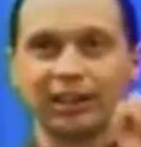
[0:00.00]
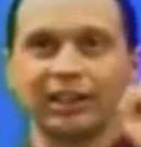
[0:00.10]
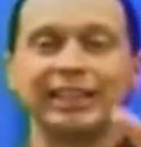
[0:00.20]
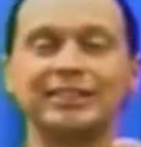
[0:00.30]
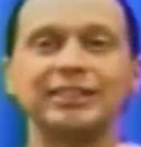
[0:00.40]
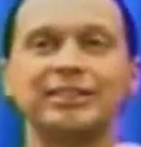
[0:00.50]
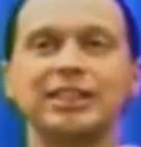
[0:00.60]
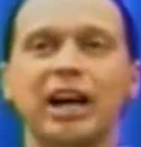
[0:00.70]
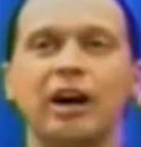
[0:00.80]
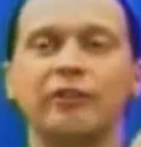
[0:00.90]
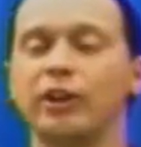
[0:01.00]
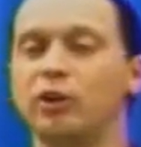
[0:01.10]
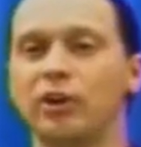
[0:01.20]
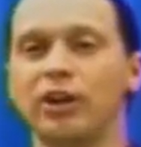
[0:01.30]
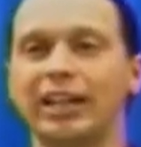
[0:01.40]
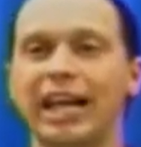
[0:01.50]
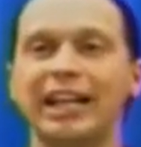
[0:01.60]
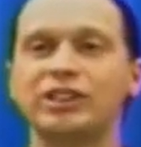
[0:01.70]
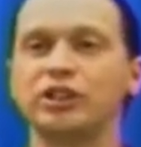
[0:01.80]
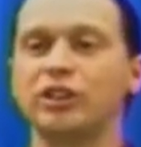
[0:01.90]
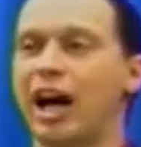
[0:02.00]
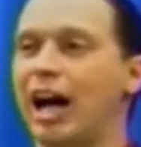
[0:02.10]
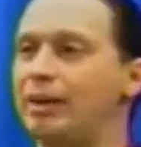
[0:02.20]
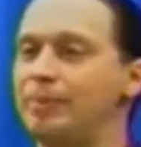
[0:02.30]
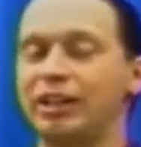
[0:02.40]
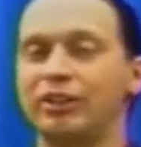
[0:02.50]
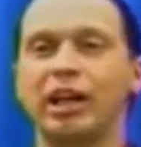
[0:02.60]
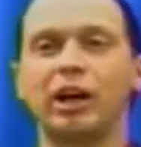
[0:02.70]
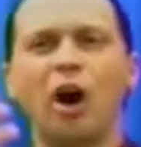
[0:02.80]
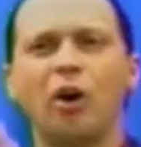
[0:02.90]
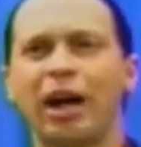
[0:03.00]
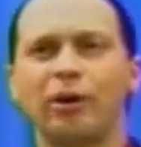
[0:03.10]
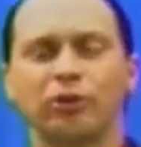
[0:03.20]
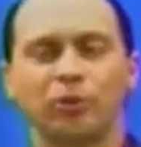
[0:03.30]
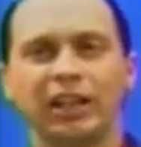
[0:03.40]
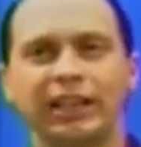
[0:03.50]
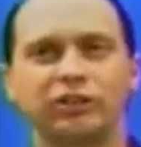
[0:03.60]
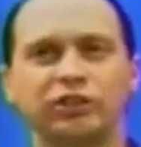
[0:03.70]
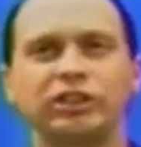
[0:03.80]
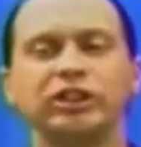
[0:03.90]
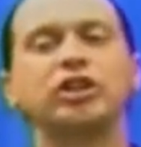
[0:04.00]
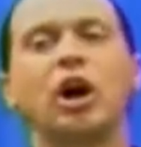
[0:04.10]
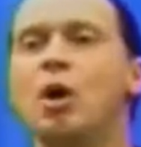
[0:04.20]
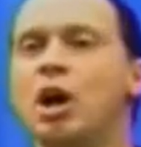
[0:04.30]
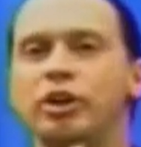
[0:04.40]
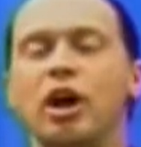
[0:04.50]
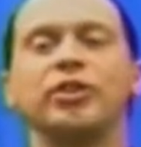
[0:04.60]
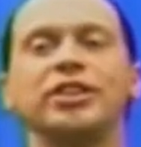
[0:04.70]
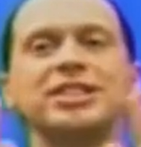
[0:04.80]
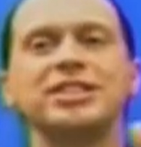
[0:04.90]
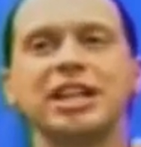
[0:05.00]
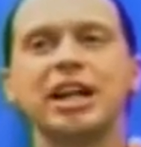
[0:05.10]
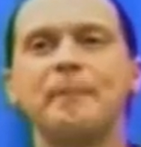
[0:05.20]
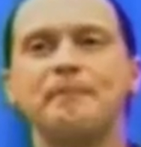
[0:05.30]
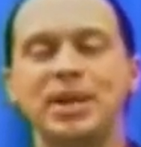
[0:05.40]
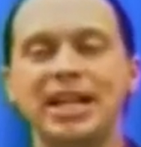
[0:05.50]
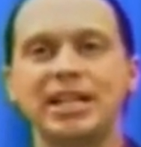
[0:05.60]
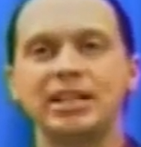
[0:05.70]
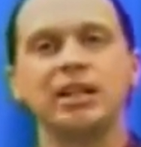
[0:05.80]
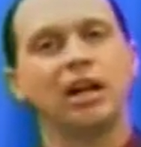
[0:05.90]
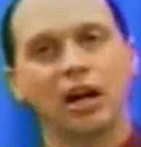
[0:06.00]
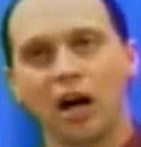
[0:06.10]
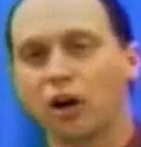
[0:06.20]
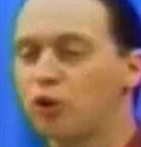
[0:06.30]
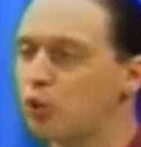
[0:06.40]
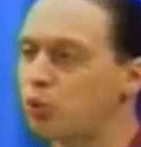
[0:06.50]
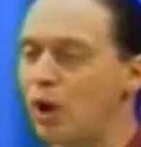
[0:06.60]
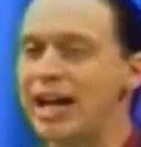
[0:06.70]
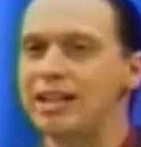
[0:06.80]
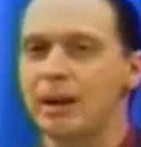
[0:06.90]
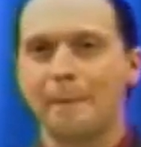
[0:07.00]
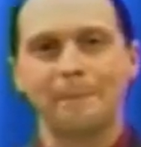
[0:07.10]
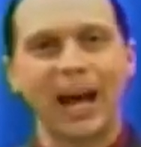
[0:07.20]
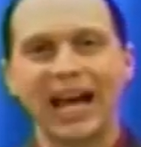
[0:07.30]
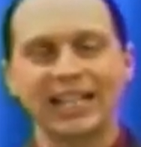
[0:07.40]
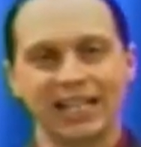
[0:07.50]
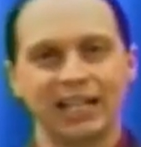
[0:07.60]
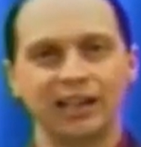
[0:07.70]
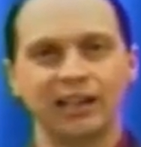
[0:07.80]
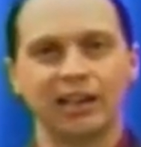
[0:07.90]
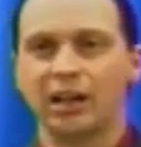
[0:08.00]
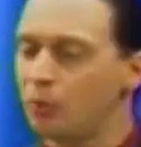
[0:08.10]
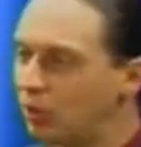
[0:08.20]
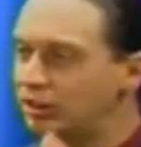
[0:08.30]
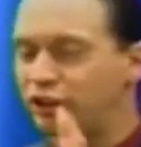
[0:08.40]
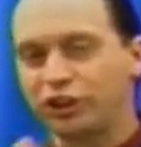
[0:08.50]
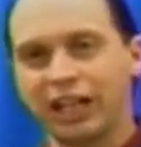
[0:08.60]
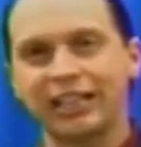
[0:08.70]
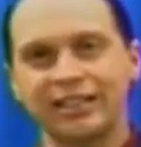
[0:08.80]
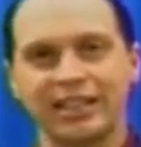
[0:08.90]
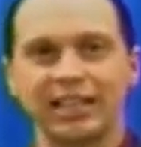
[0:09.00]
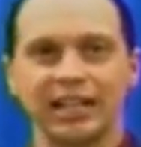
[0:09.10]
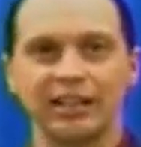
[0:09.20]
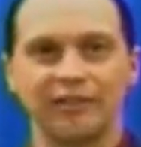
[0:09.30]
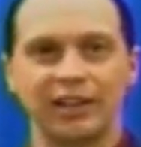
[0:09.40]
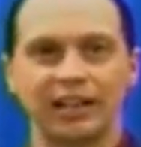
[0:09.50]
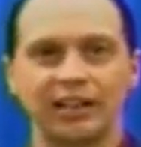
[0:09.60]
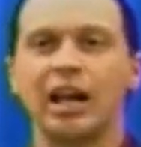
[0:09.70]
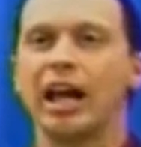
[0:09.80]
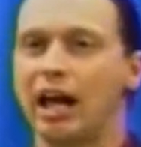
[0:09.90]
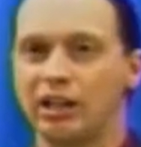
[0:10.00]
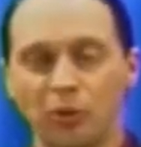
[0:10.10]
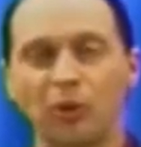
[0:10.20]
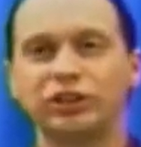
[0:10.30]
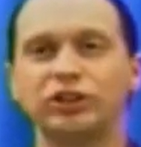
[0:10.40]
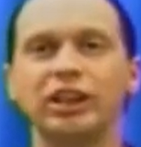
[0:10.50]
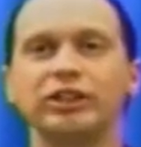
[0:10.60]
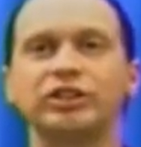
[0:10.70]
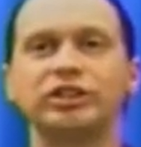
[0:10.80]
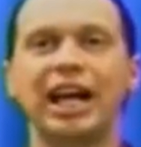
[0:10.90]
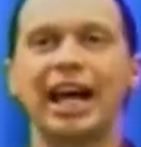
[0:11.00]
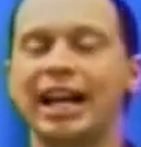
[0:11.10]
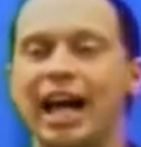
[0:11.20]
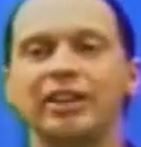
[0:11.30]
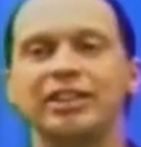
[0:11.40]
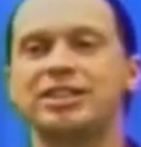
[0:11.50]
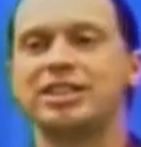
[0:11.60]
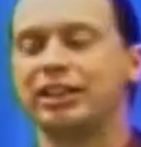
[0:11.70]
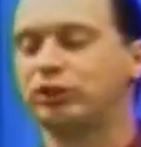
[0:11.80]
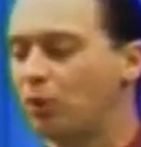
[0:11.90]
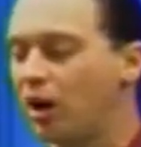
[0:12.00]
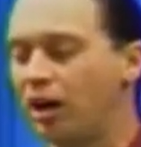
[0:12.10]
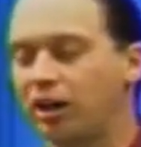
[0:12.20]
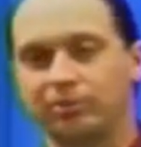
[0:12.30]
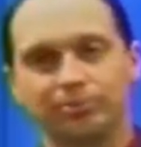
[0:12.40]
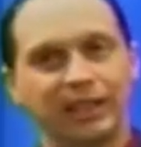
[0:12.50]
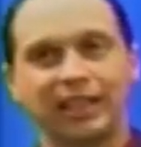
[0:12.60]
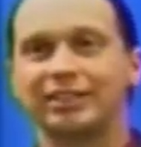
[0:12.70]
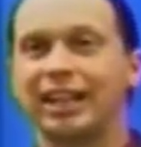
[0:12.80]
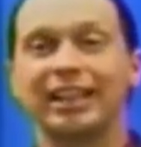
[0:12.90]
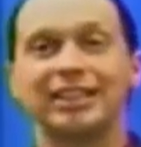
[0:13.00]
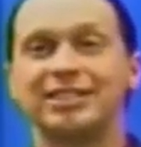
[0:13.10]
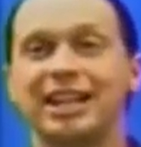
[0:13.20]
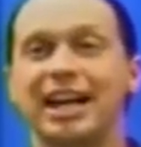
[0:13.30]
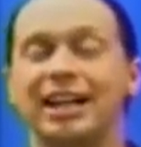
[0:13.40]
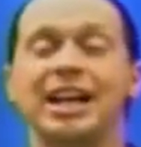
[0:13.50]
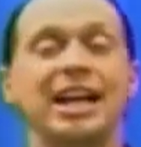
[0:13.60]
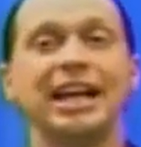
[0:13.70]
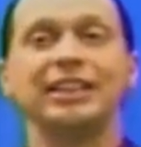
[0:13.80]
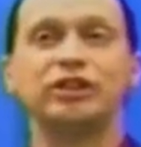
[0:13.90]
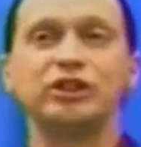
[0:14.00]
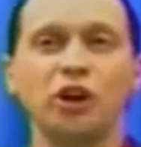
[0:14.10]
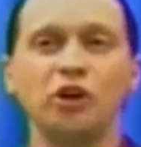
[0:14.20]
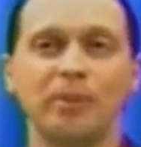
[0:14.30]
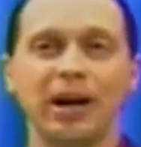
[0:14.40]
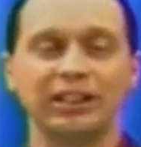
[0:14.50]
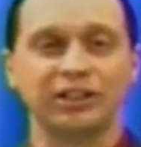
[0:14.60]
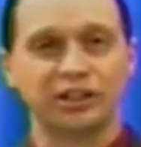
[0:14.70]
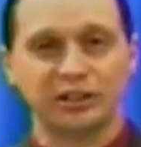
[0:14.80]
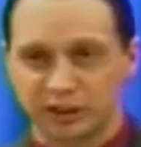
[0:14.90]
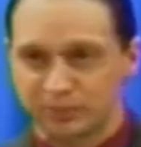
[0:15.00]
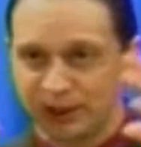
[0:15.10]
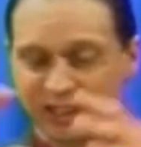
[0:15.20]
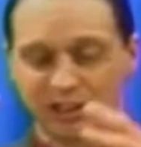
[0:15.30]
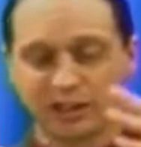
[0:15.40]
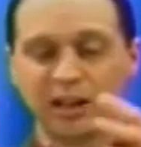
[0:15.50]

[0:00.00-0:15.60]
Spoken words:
glitzy stuff in order to catch your eye and make you think, oh, that was a really interesting show. No, this is going to be a great painting once you get to the end of it and once you understand how these things work. Because like I said, it's too much to just be